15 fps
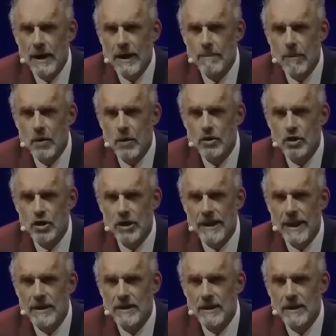
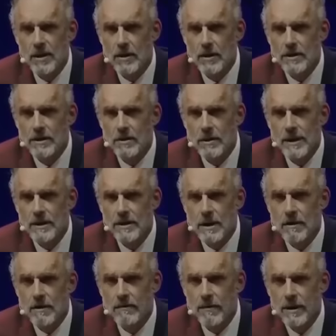emotionally as a
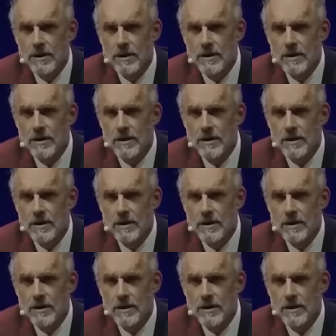consequence of